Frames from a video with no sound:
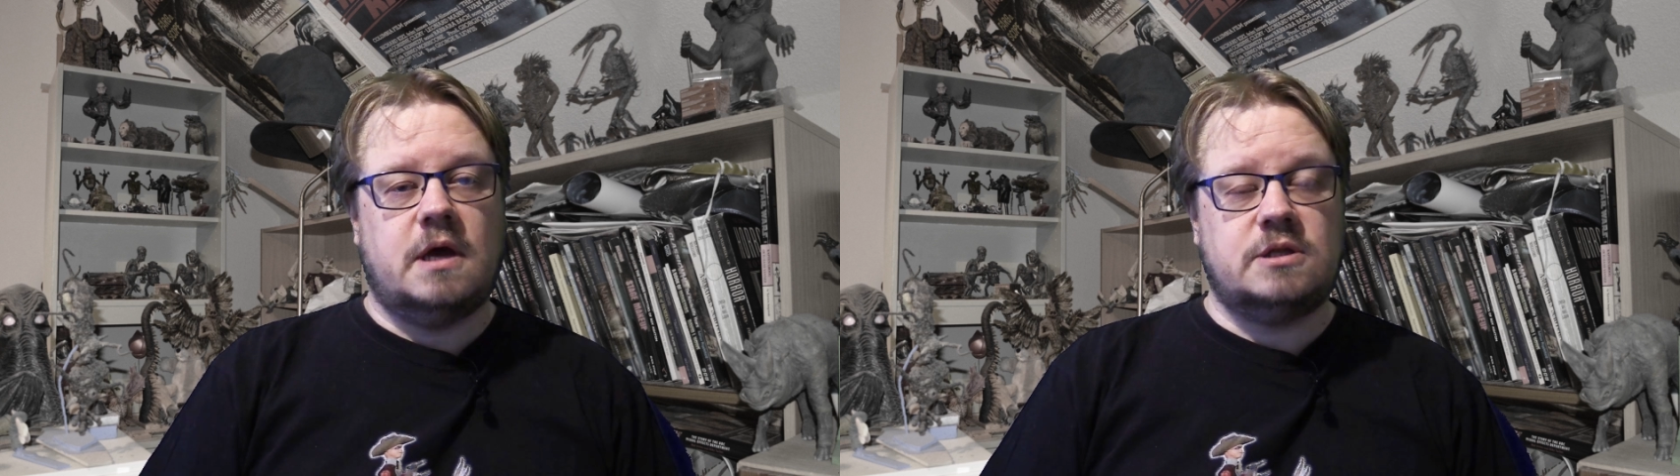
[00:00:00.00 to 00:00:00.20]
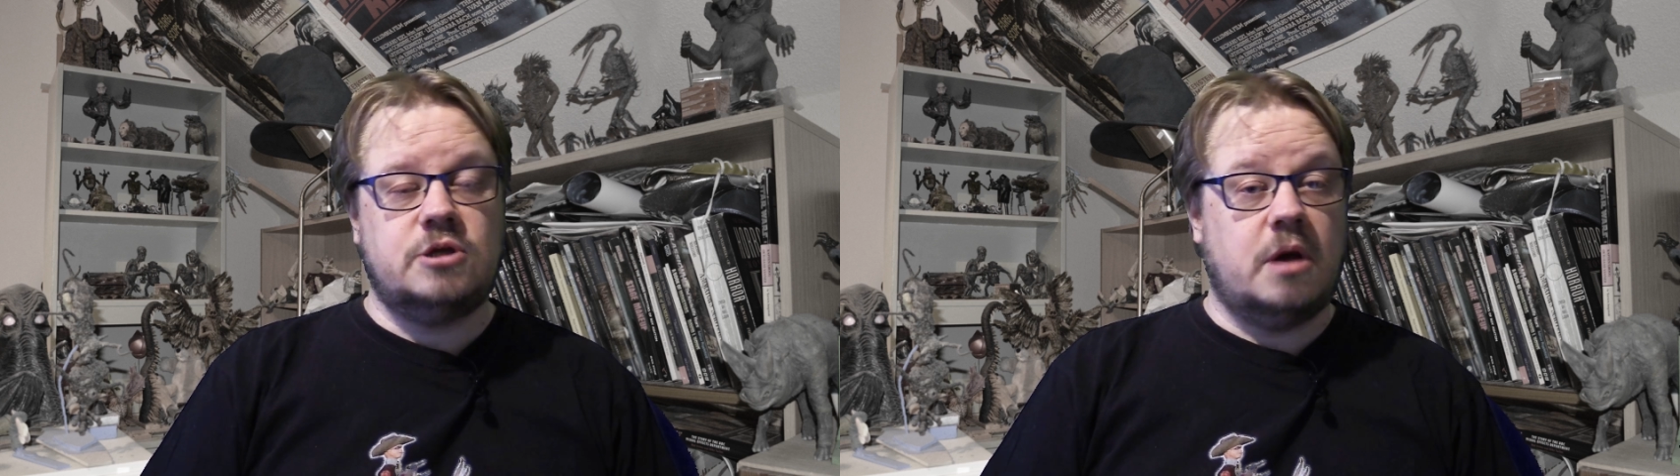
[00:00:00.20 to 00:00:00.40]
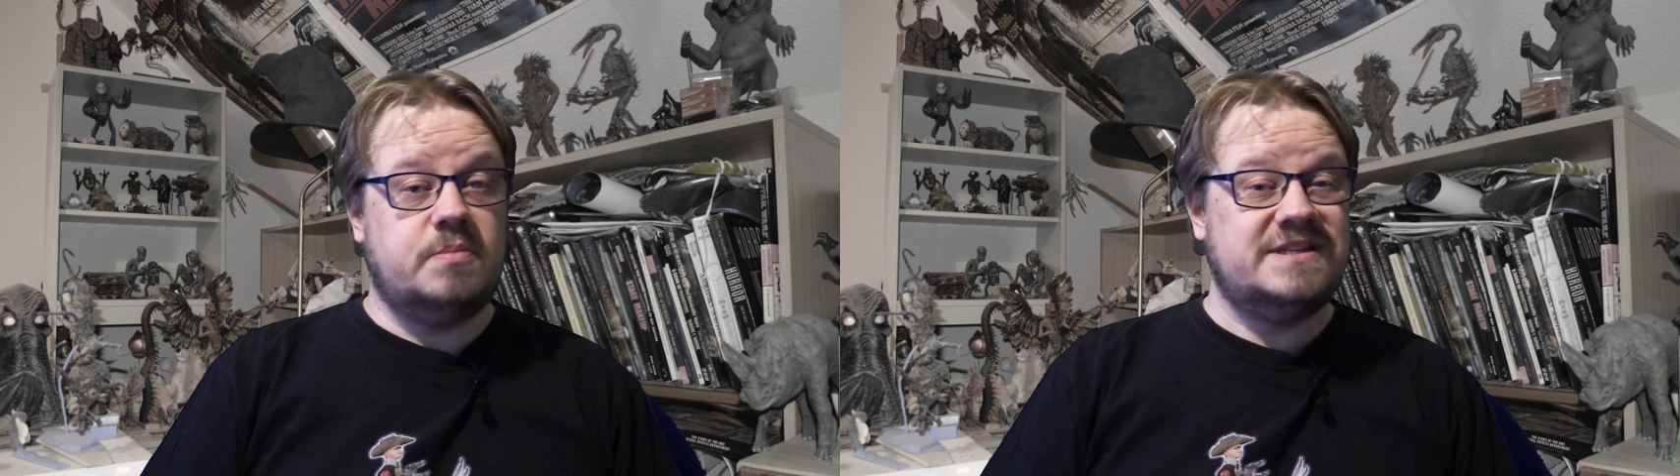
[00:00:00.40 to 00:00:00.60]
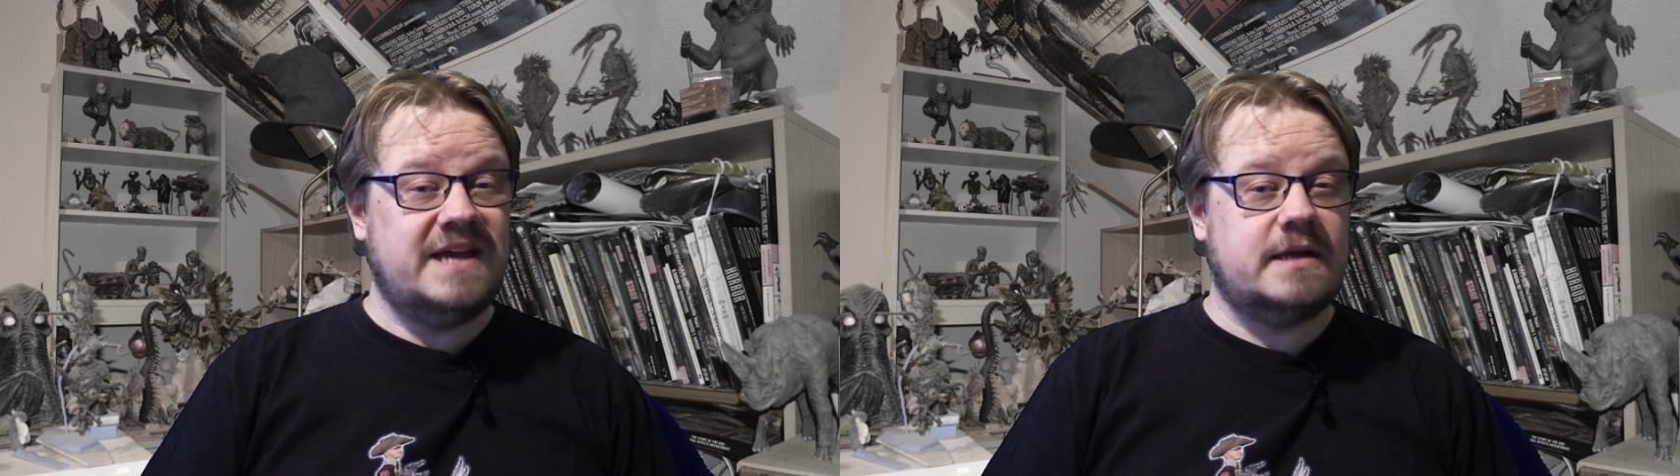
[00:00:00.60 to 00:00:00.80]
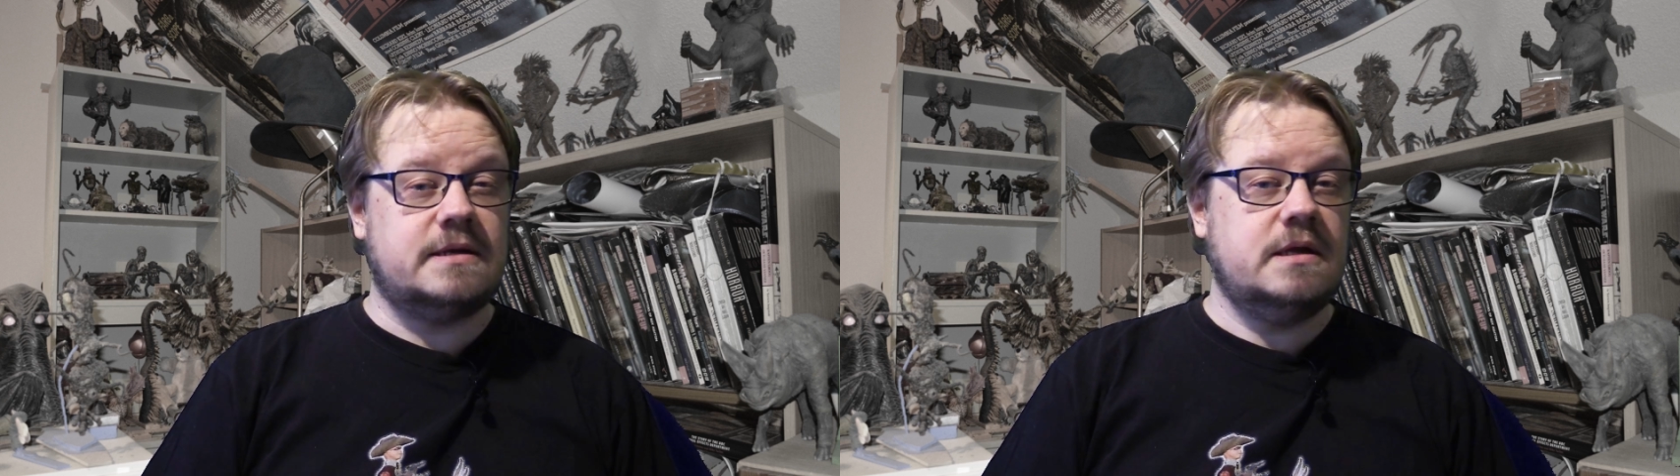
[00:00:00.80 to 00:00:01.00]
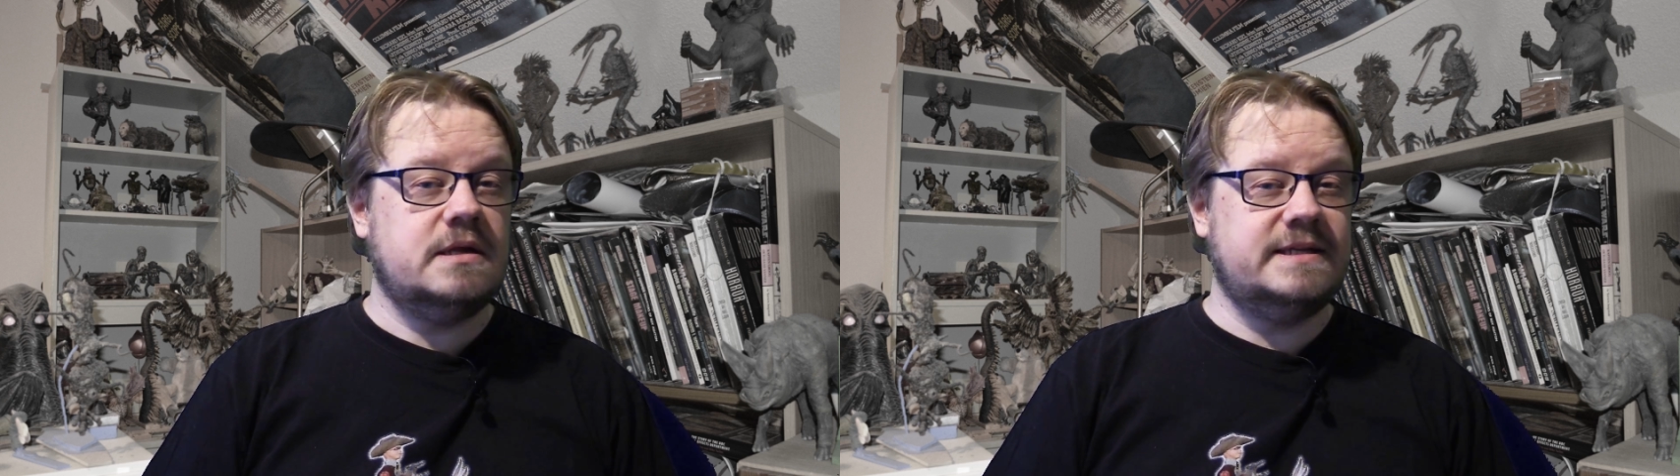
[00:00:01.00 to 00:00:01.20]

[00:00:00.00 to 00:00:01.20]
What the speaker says: a top 10